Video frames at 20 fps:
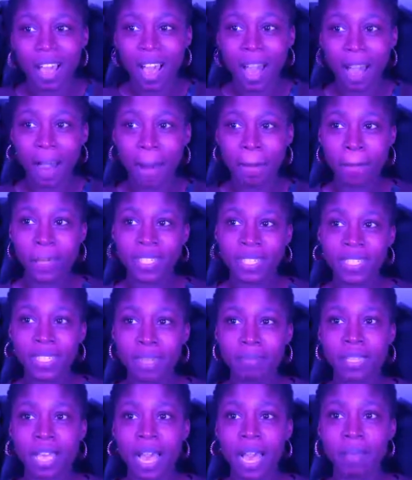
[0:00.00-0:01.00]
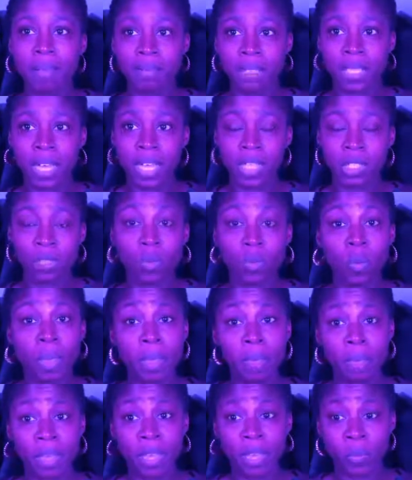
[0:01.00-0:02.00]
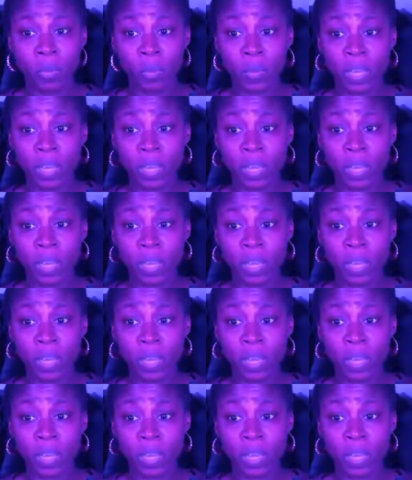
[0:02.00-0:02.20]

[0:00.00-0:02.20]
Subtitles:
But sometimes as women,